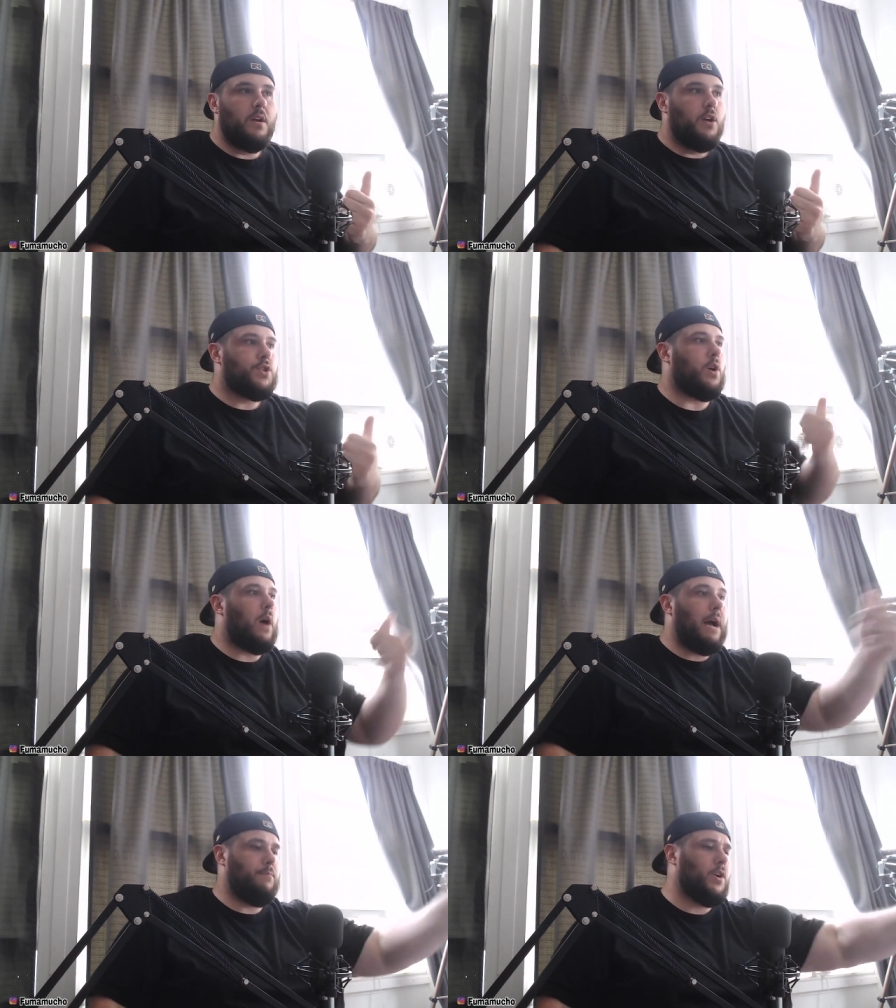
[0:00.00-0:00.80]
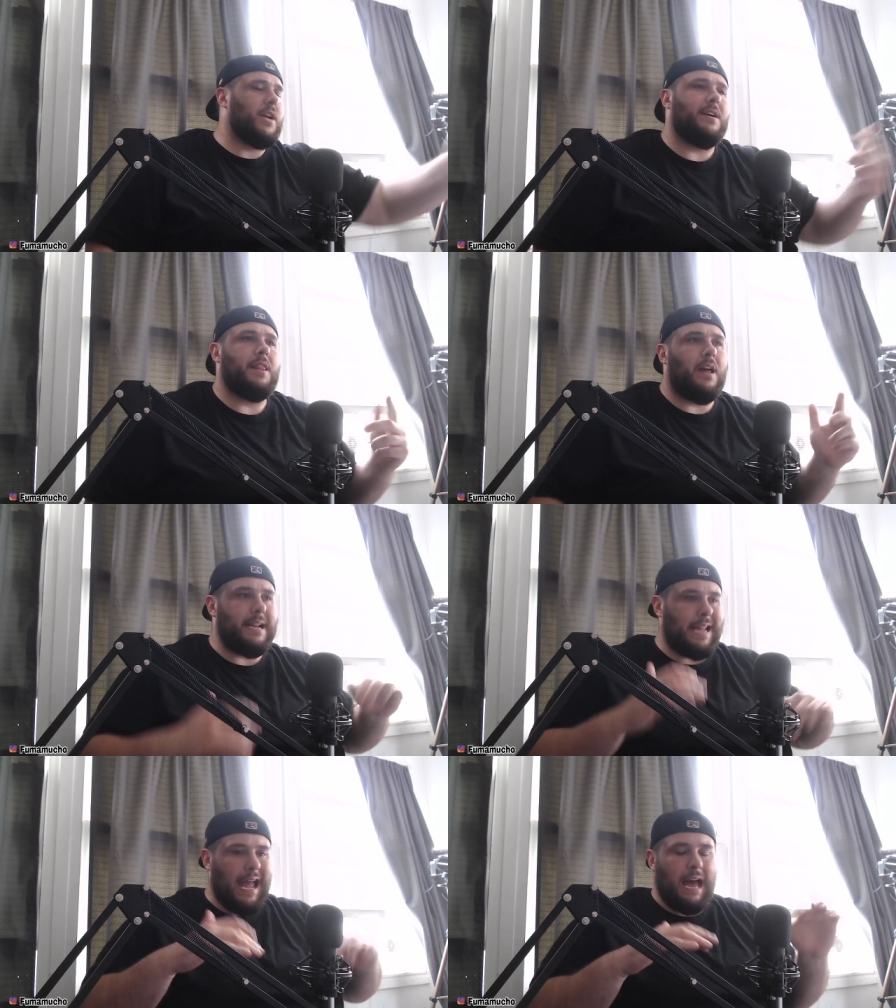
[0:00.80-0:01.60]
So I'm looking online,
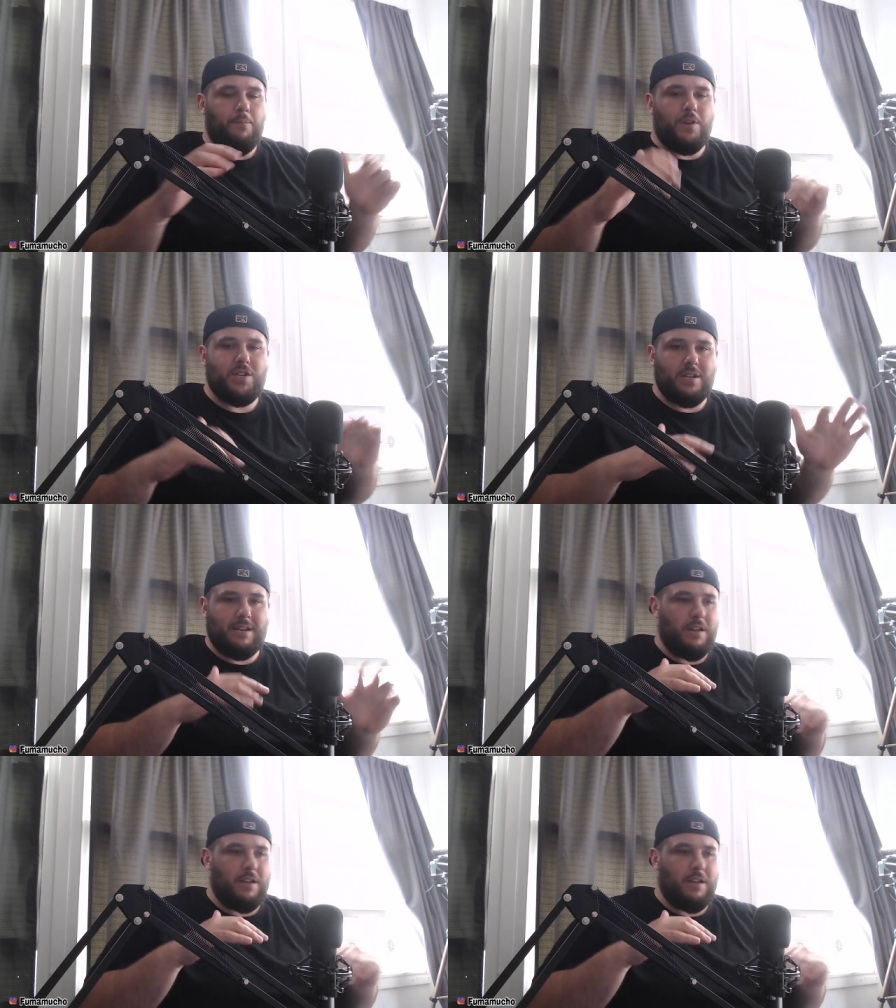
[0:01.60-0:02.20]
how much,